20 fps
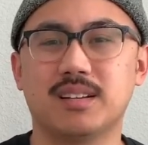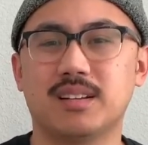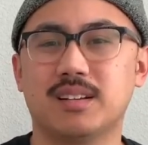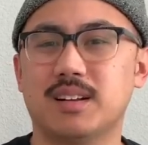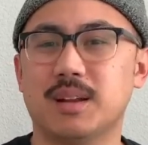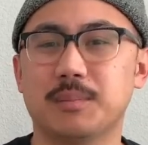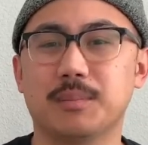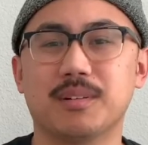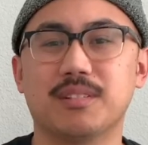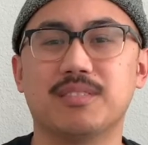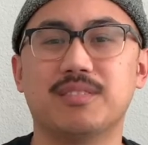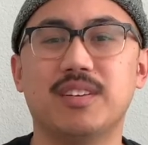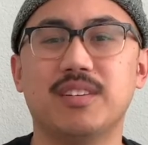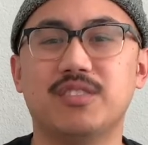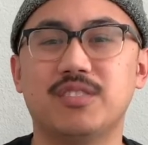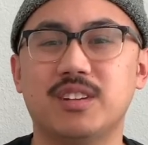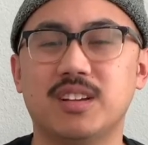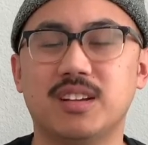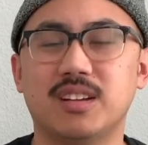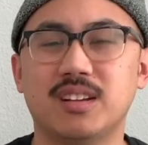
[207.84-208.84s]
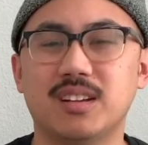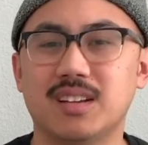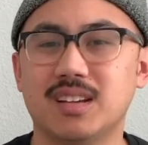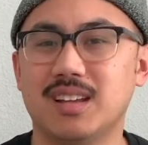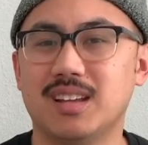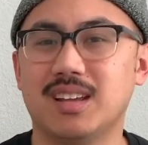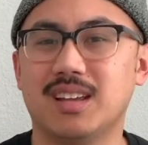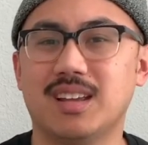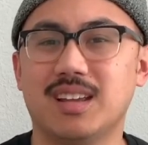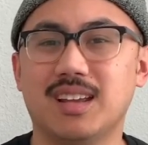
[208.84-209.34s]
number 50,
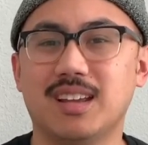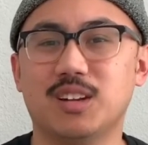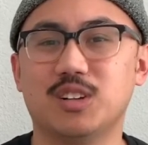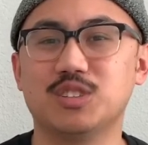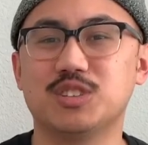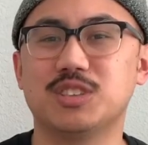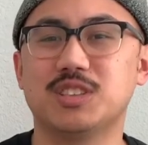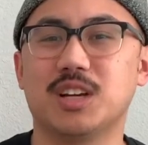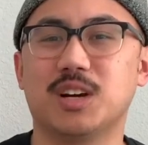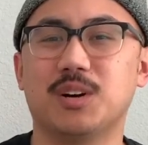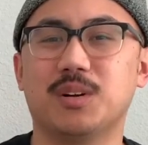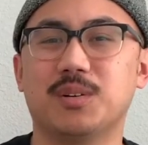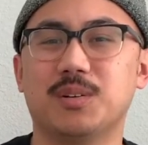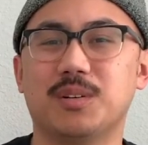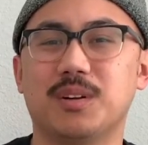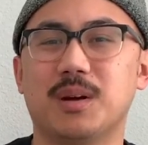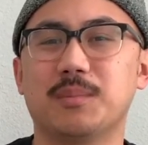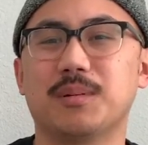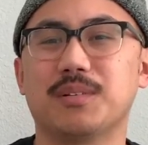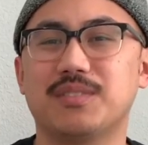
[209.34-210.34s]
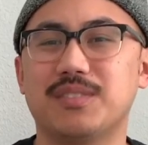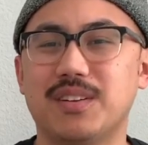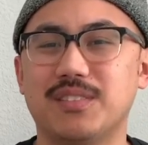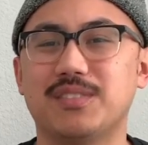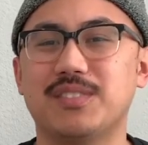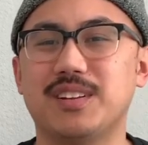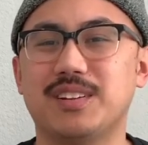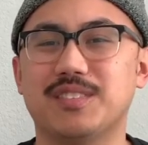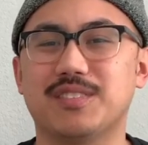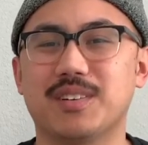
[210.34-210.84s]
it'll show number
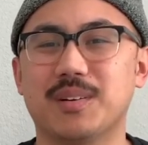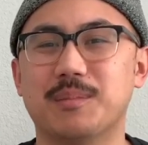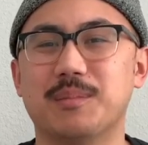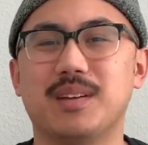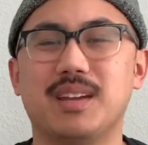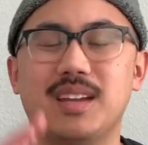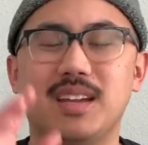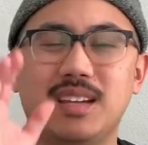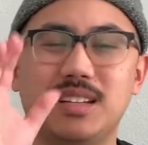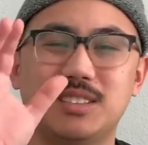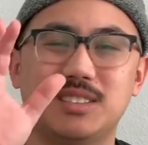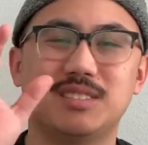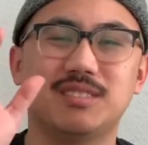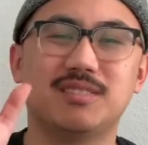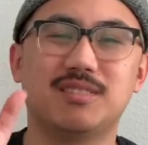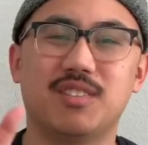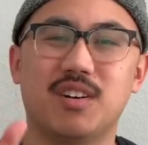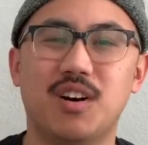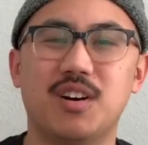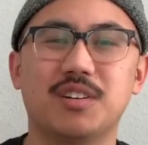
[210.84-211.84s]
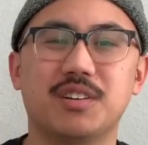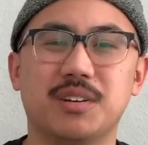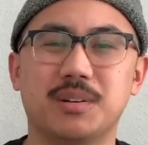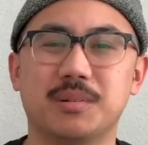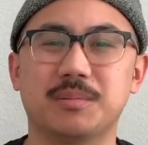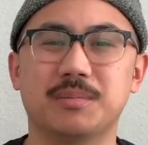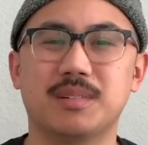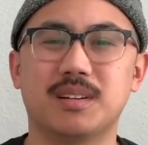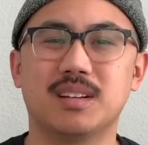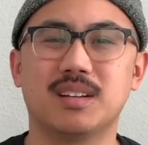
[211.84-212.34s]
50 from each
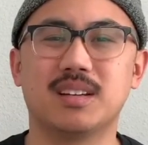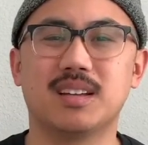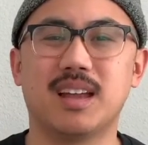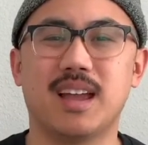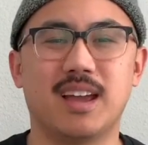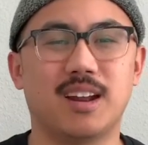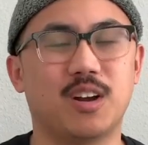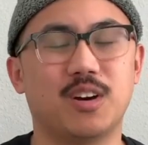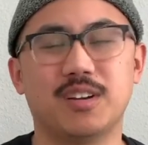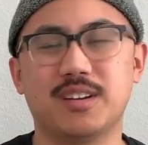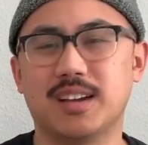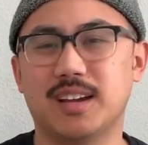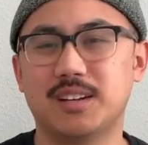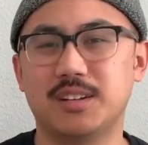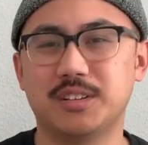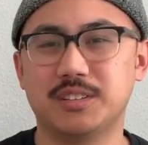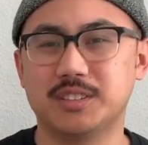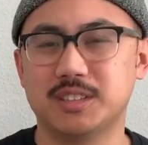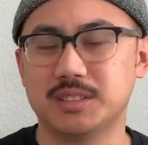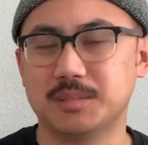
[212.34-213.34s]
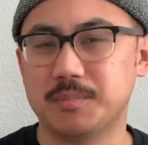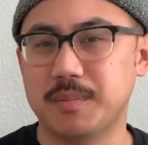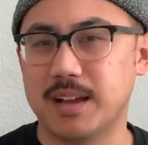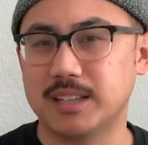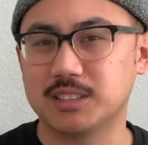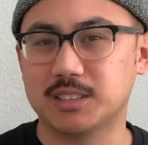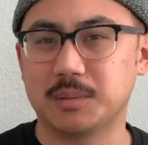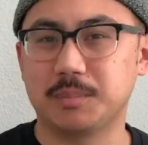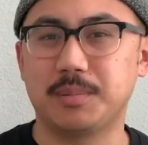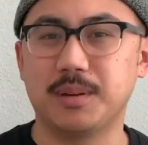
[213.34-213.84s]
volume. And all you gotta do is just
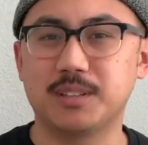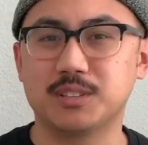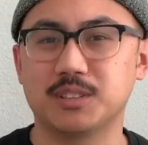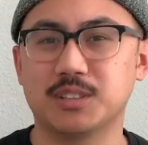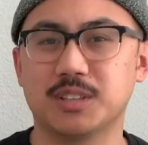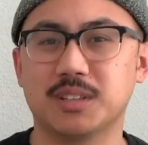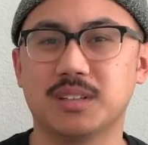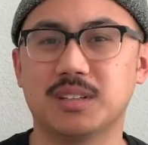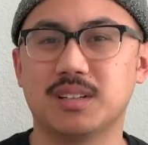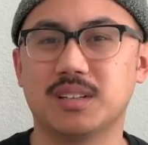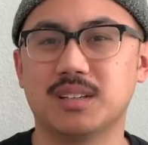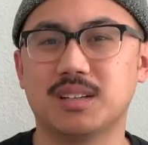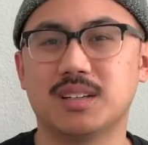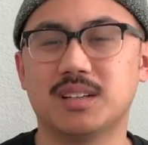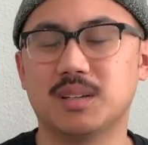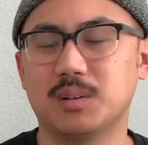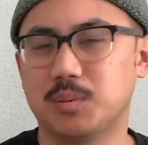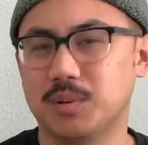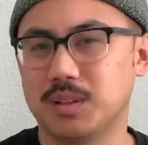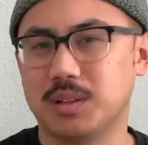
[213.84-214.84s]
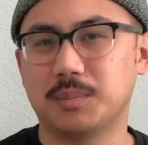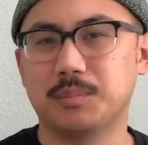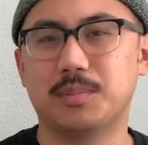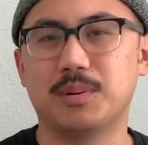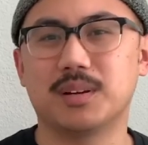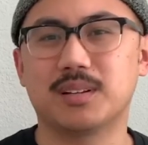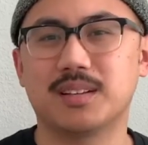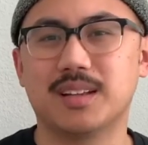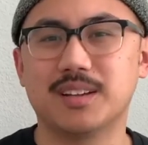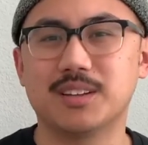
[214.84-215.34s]
match the picture with the
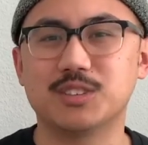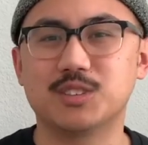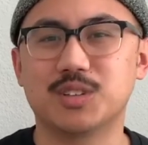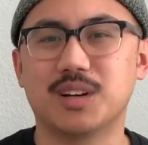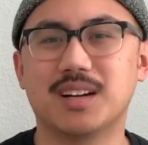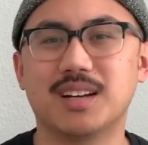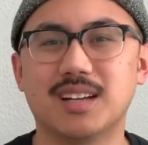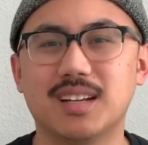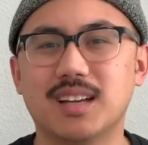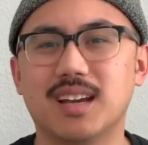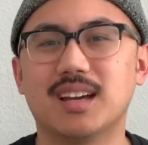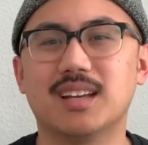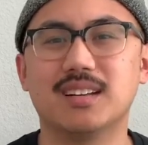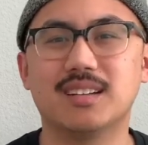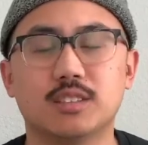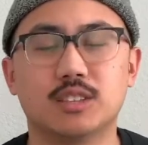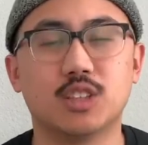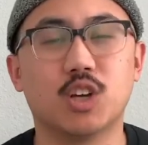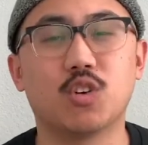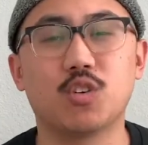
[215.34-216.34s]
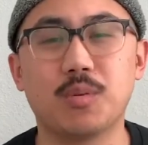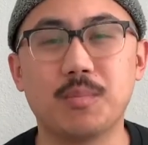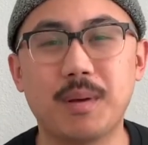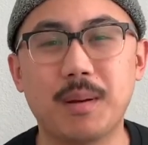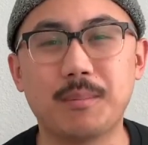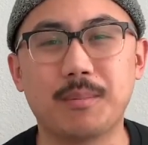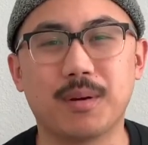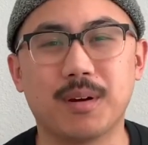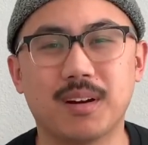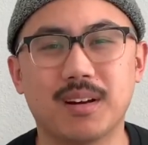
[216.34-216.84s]
book that you're trying to get. So
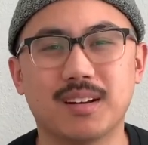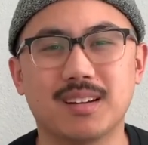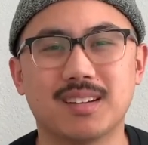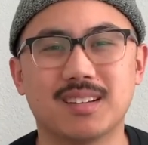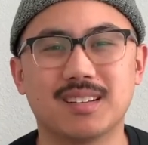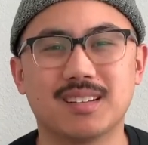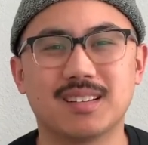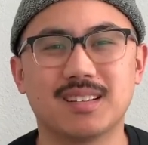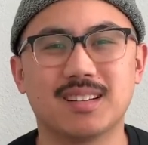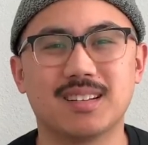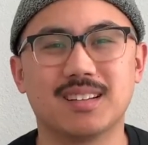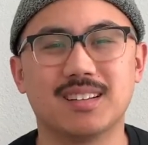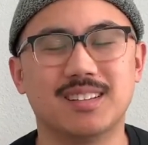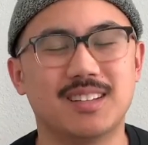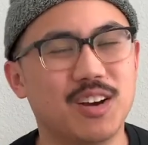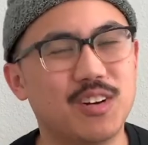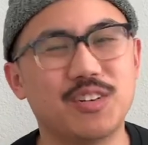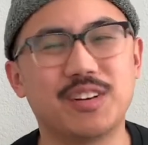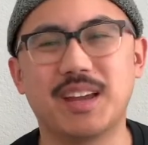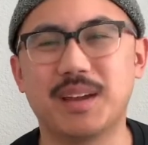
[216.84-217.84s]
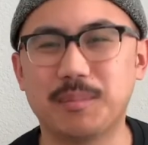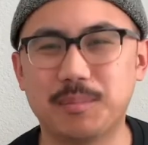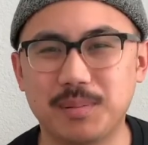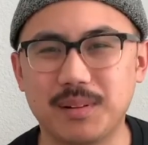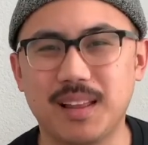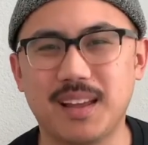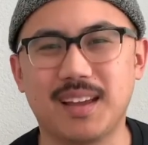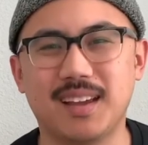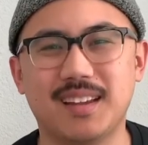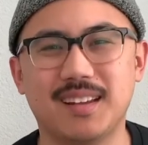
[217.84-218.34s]
remember, don't get
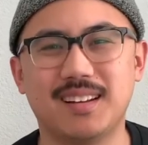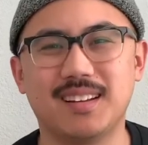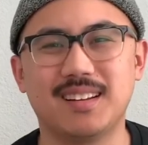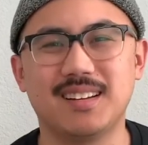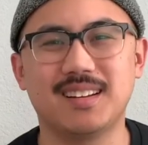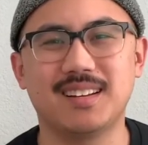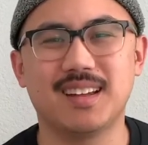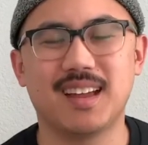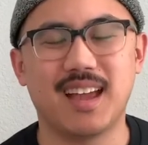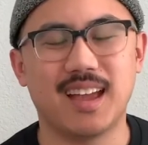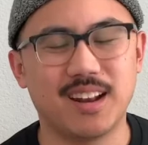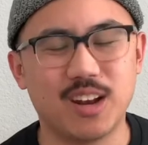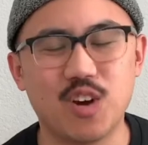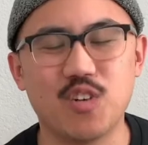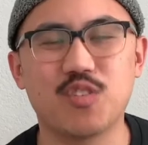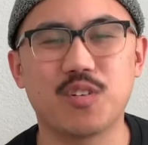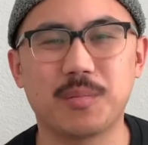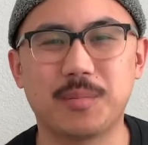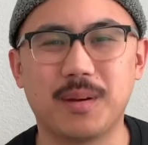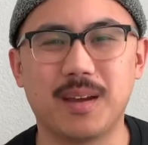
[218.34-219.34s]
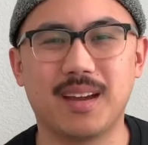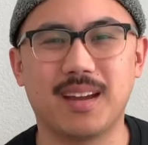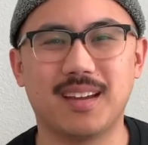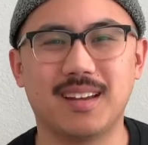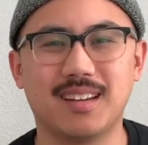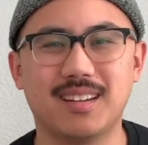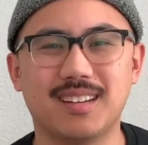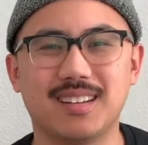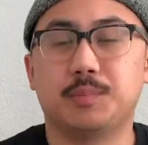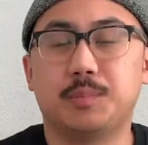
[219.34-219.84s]
played and overpay.
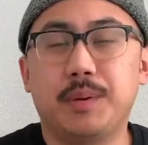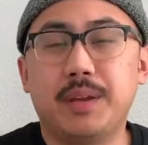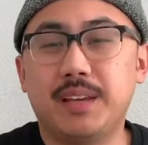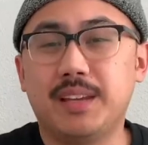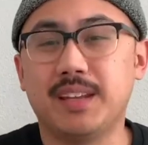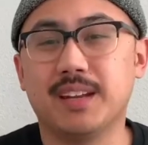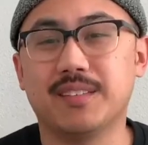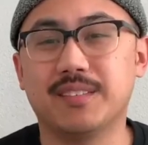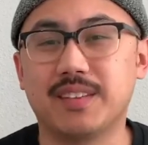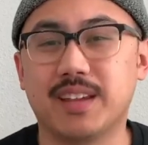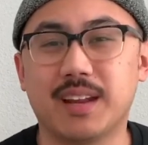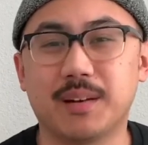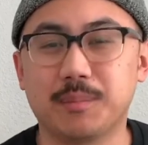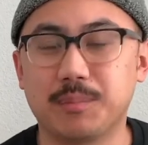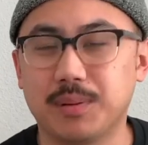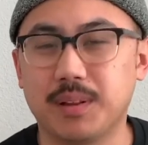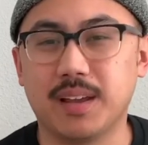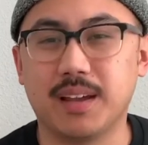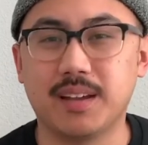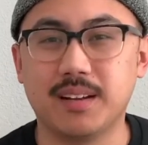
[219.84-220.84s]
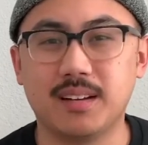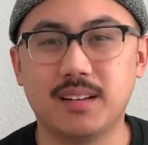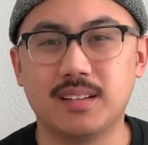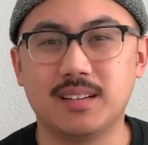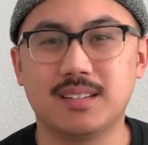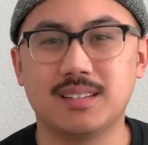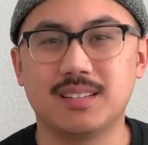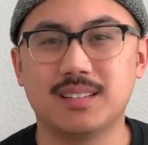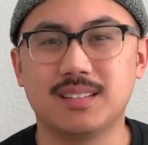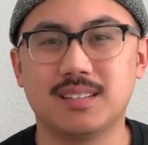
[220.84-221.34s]
Speaking of getting played,
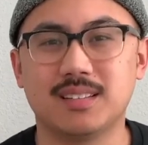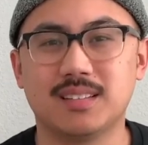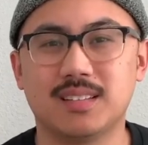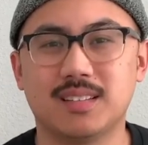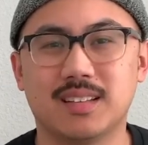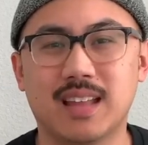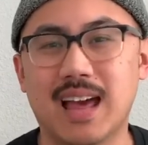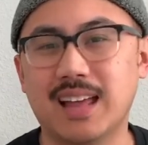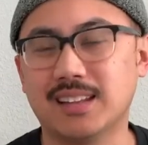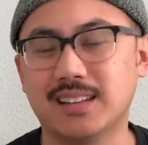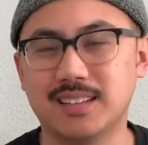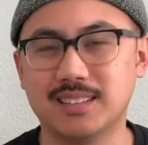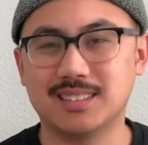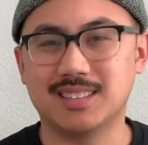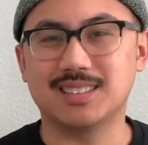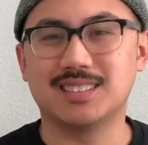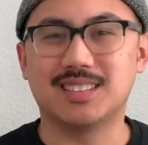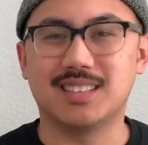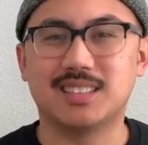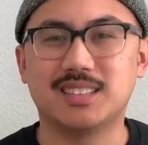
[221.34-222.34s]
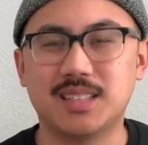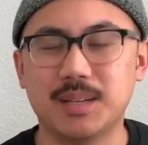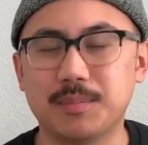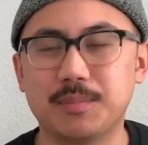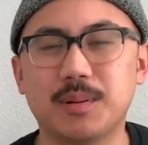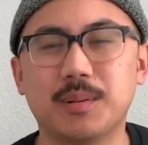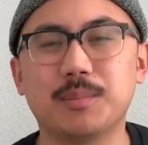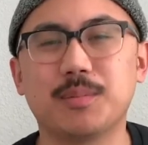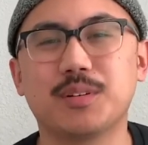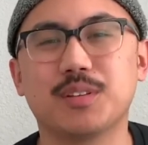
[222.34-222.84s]
that leads us to
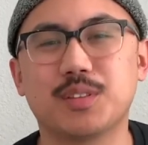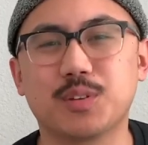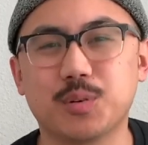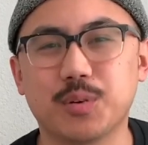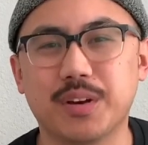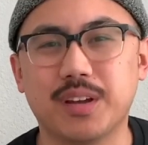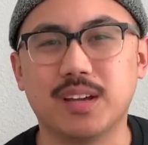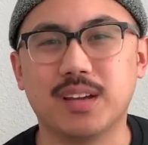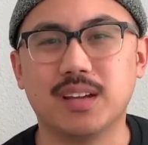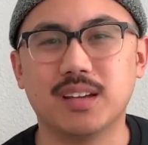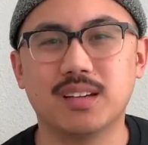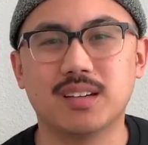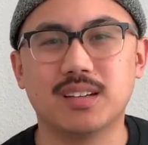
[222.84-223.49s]
tip number 3.